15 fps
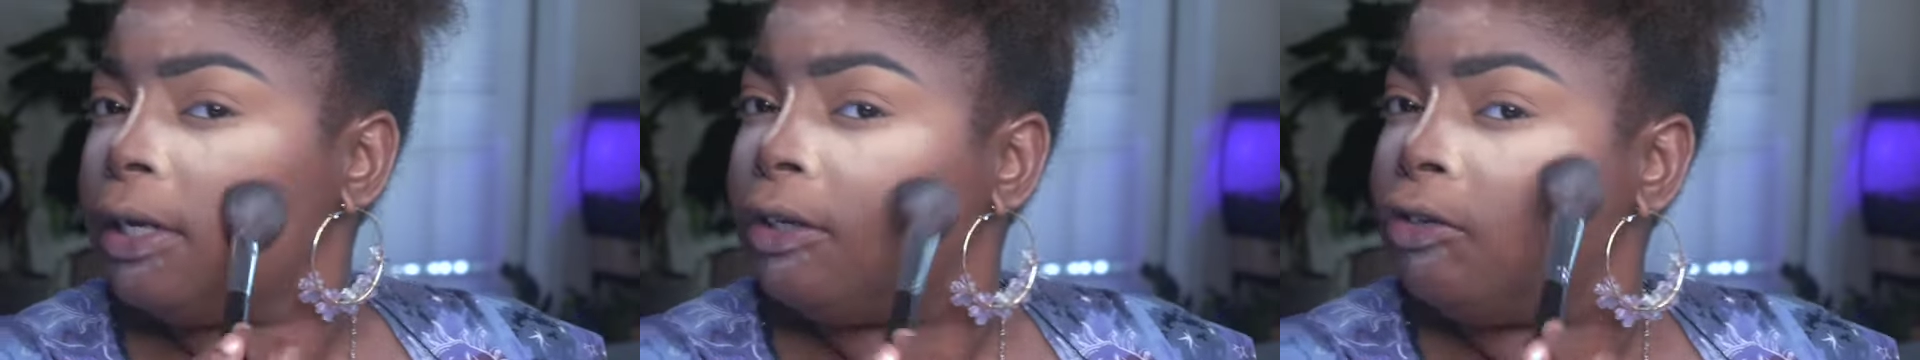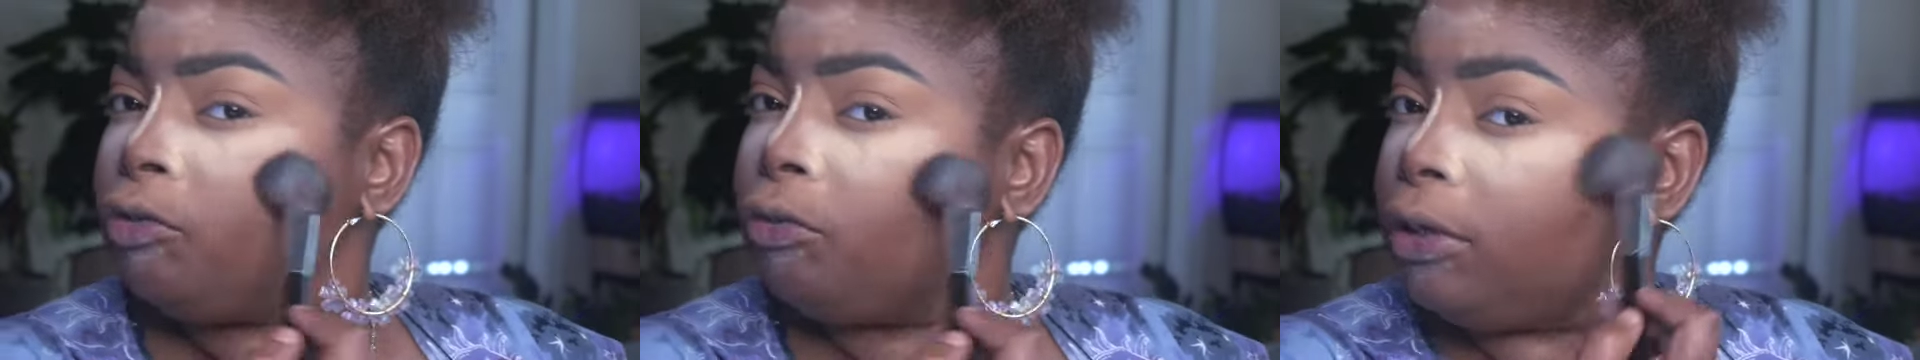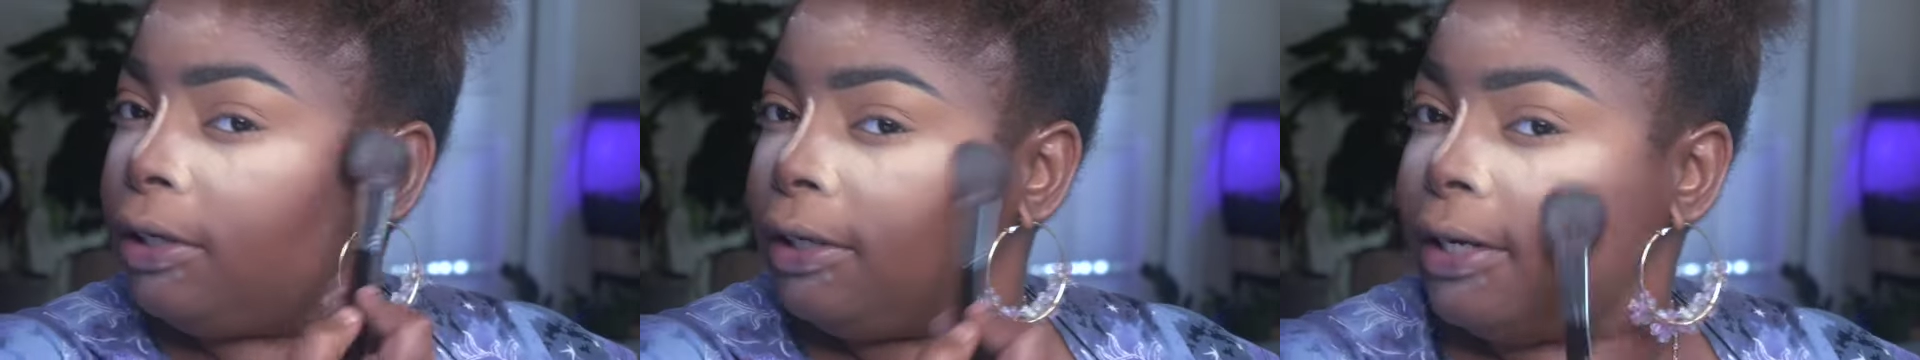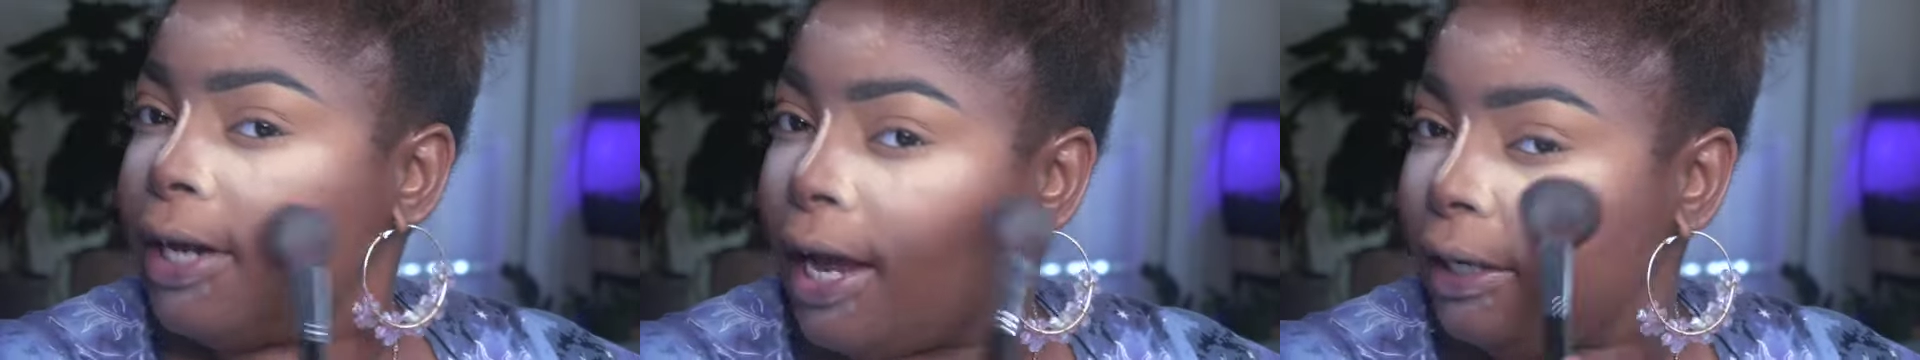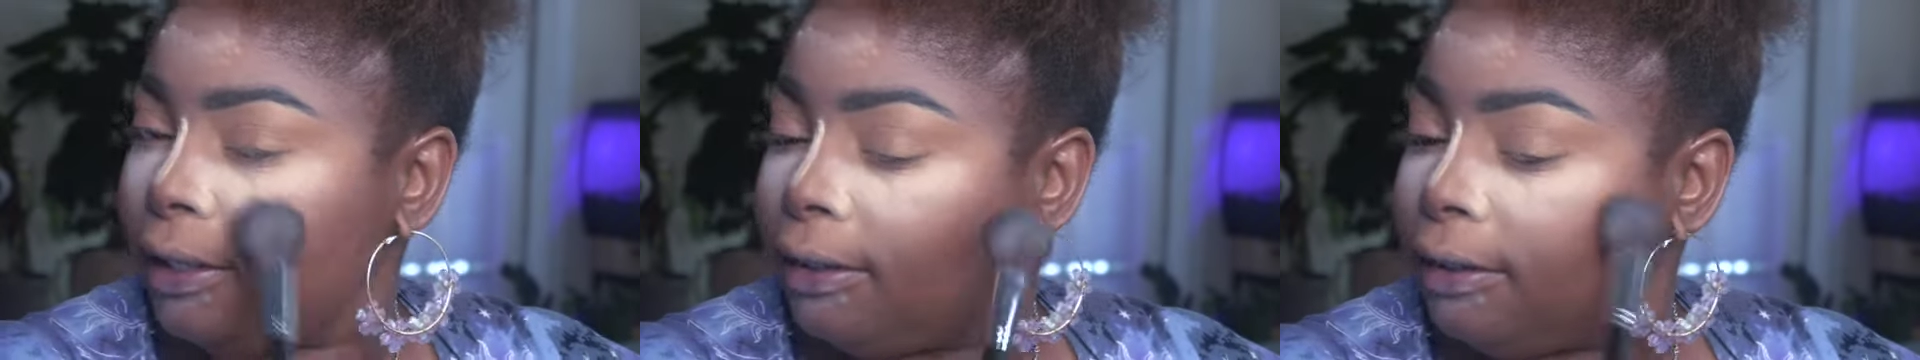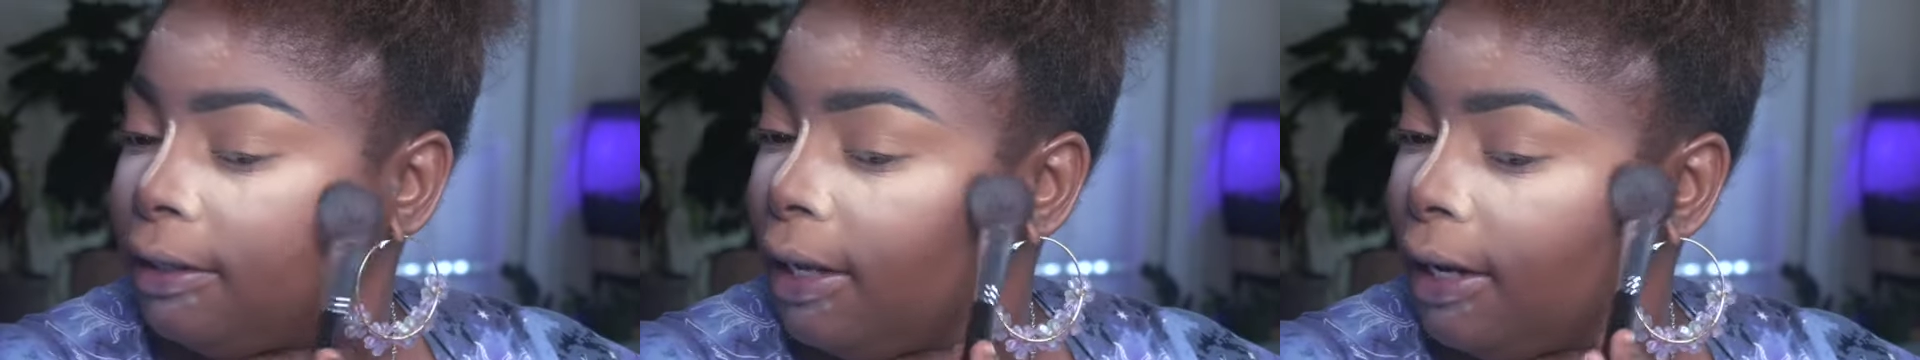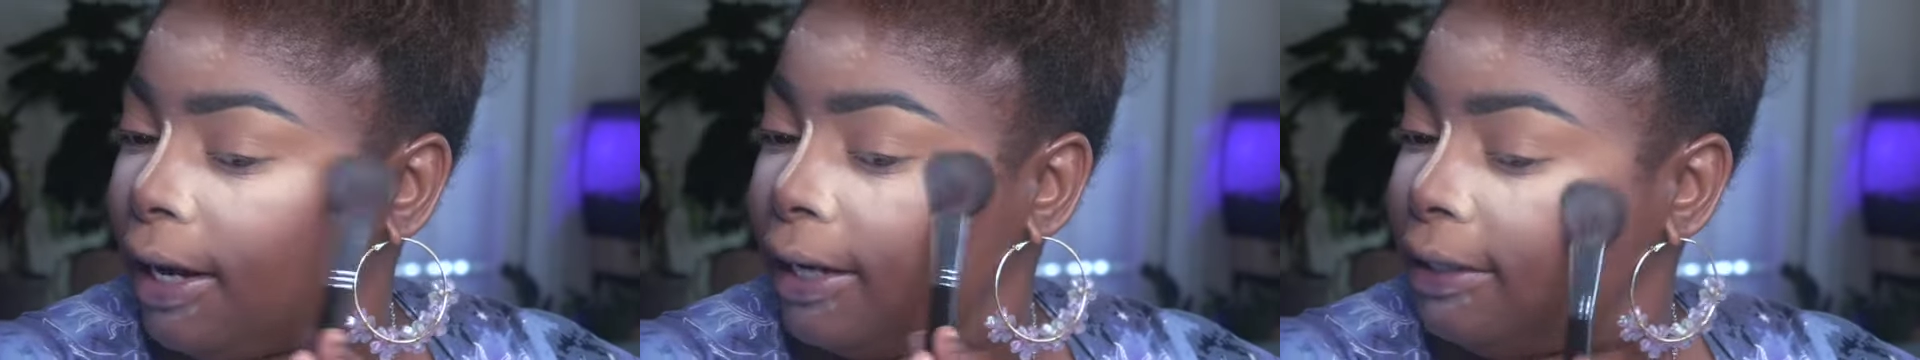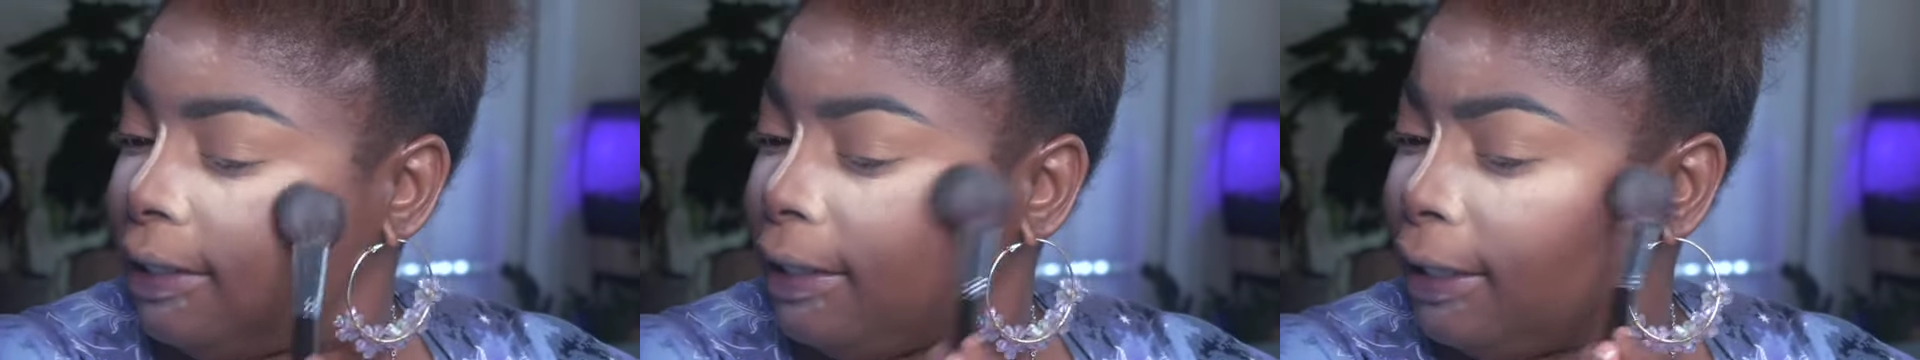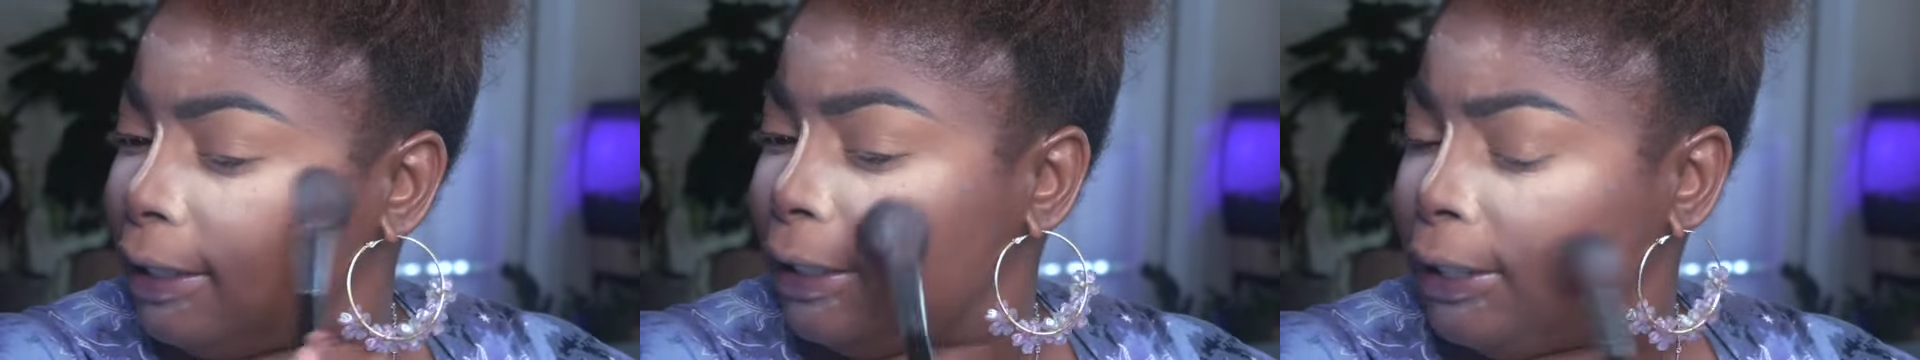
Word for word: It's really nice. Like I said,